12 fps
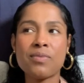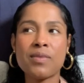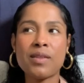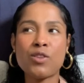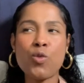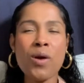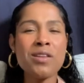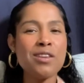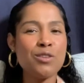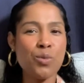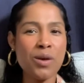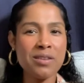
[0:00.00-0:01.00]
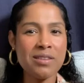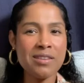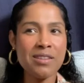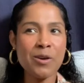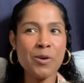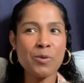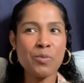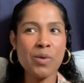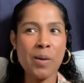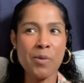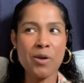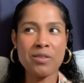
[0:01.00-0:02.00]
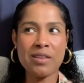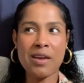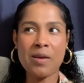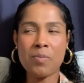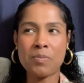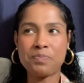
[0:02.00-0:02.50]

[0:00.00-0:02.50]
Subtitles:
2020, though, my birthday,